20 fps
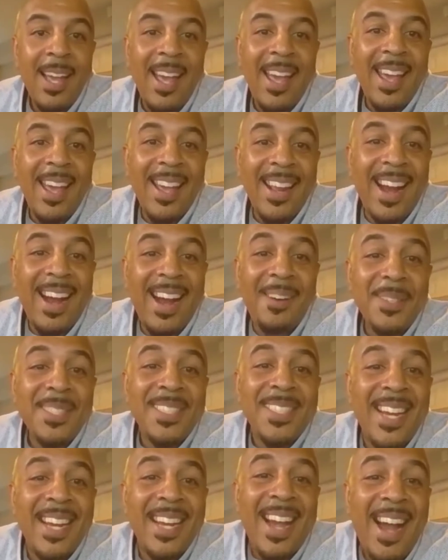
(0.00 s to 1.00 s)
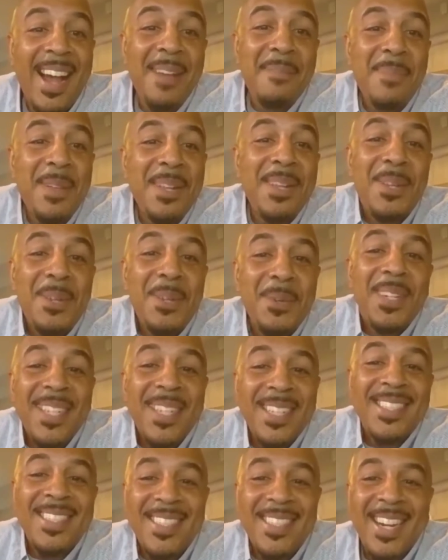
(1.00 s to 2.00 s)
And I was like, I have been doing
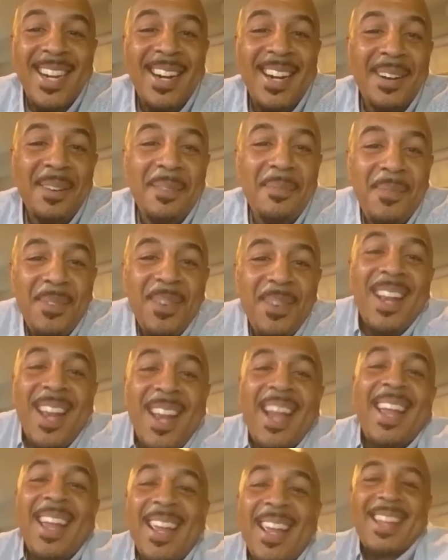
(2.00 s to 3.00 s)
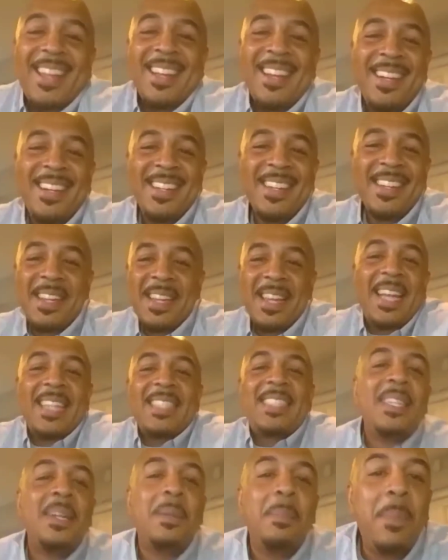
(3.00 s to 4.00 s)
this job for like
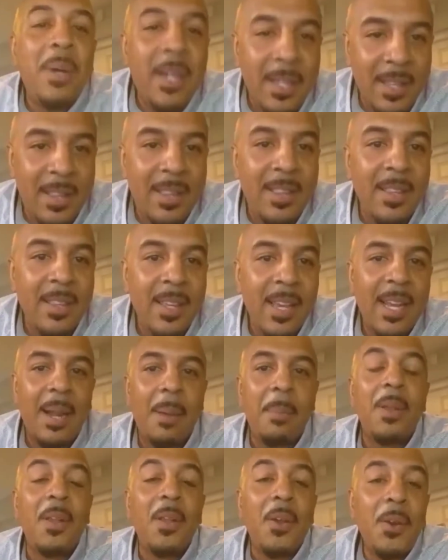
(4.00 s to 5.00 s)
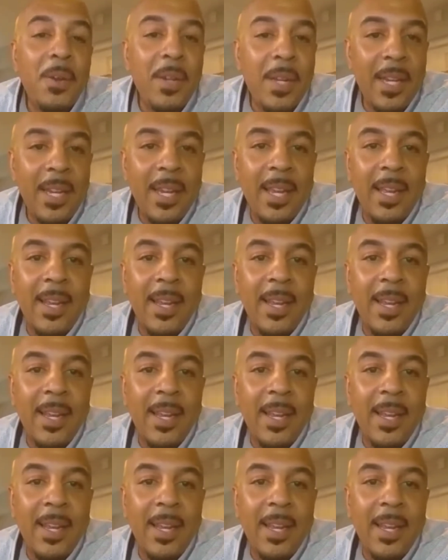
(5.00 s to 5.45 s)
less than a month and I'm learning